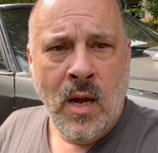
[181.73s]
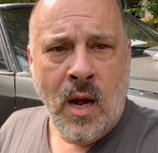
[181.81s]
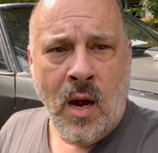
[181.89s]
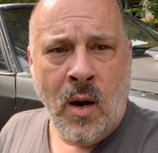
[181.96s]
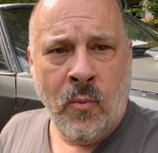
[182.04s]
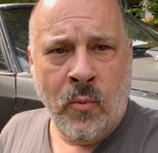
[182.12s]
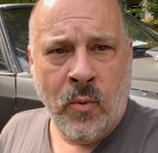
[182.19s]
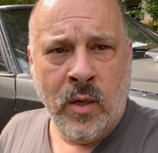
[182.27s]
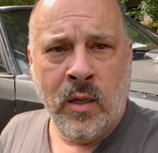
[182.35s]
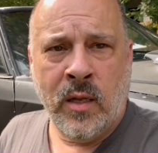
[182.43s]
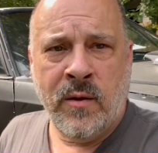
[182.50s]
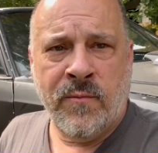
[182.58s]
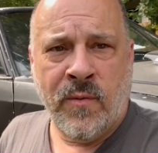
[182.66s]
a
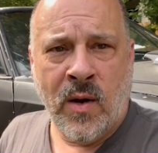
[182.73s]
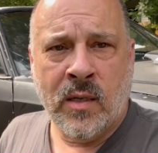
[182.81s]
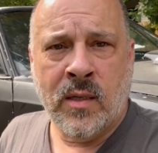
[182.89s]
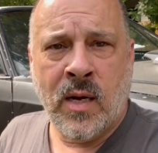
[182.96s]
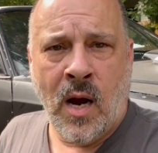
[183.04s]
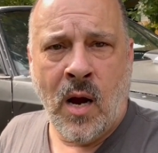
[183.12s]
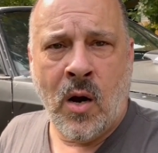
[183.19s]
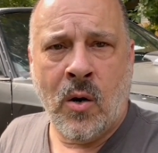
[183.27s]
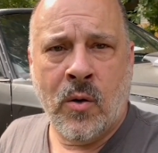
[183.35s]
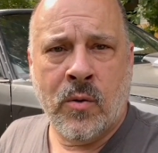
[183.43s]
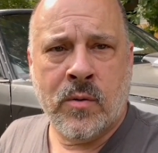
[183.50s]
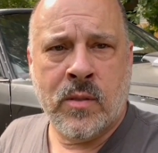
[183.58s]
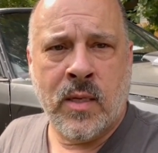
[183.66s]
really fun
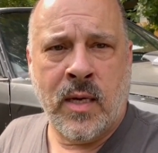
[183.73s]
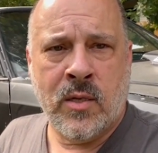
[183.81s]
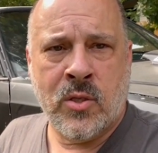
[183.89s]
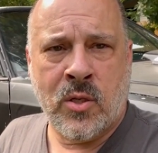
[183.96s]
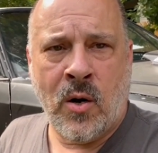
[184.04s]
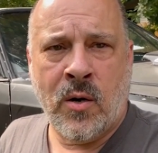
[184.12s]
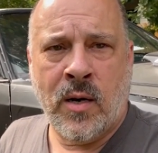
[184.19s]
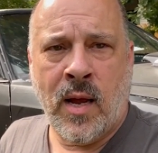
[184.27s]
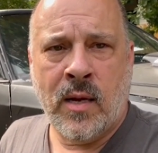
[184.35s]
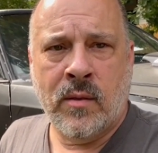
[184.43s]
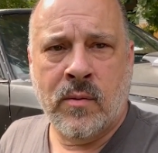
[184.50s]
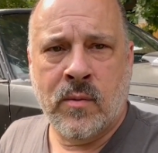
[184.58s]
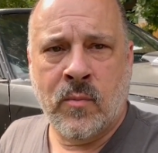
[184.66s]
car to get started
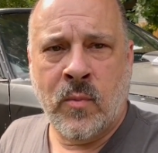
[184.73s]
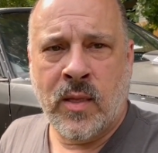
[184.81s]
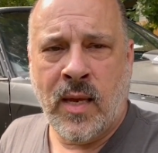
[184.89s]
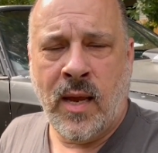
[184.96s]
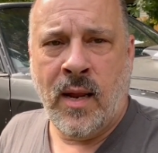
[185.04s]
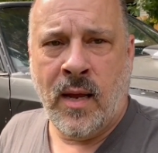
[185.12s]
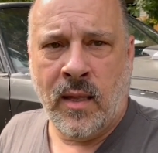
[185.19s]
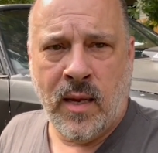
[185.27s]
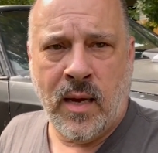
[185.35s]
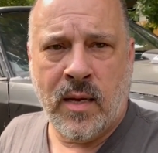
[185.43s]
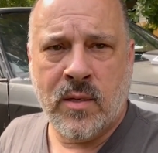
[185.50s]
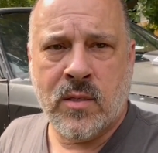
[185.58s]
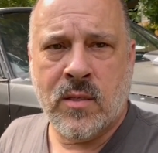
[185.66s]
on, with that
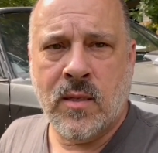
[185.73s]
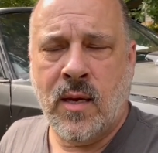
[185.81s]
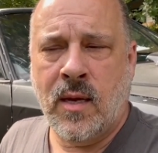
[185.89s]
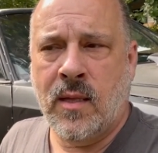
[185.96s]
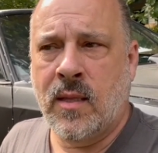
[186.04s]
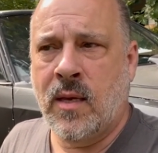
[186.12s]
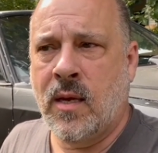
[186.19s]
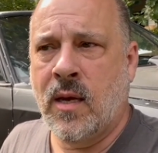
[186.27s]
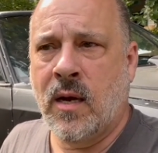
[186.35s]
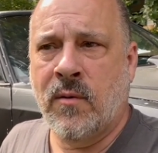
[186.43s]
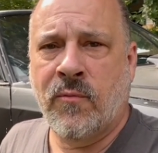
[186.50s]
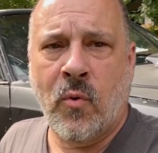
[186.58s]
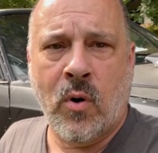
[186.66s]
LS and the
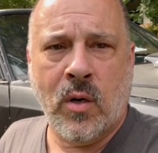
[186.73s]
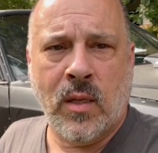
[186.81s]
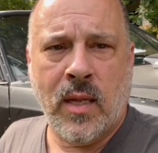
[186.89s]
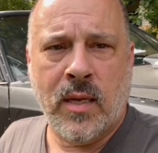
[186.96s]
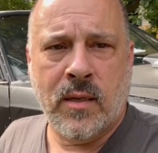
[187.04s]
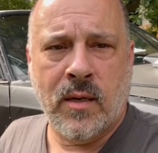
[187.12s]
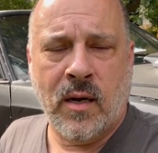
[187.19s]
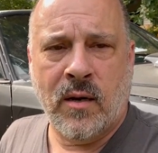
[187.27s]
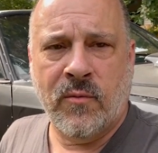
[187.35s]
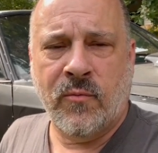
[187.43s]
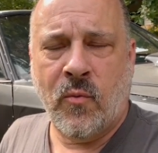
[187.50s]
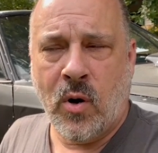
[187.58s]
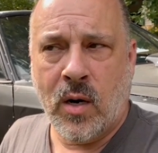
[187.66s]

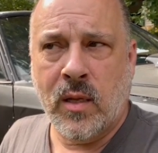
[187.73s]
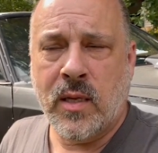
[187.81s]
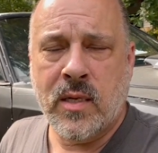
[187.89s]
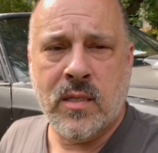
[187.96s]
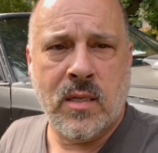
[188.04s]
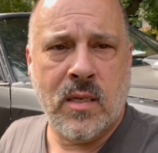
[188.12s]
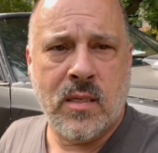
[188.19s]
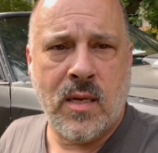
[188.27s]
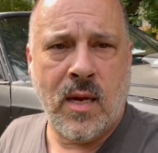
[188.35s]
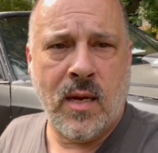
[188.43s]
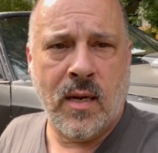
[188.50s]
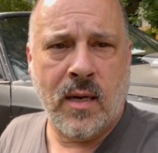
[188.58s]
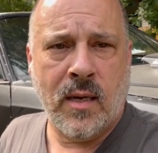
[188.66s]

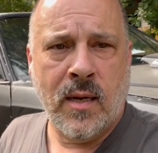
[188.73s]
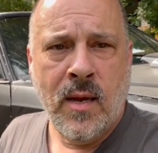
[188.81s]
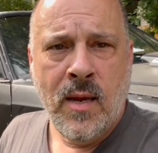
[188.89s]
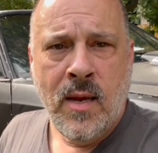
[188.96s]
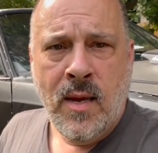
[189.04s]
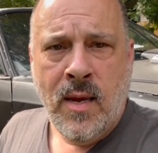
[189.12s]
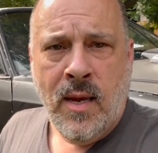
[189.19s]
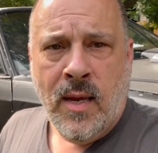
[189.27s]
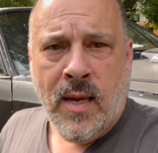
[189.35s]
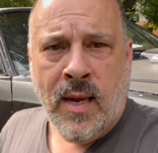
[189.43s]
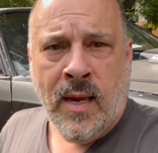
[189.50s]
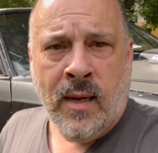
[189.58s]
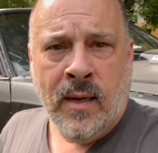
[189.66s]
4LE60 in it.
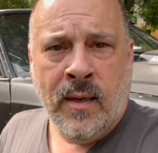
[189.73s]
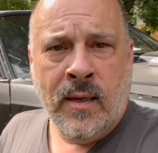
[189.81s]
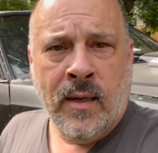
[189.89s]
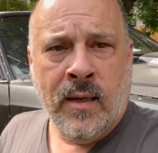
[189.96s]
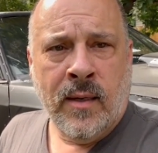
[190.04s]
And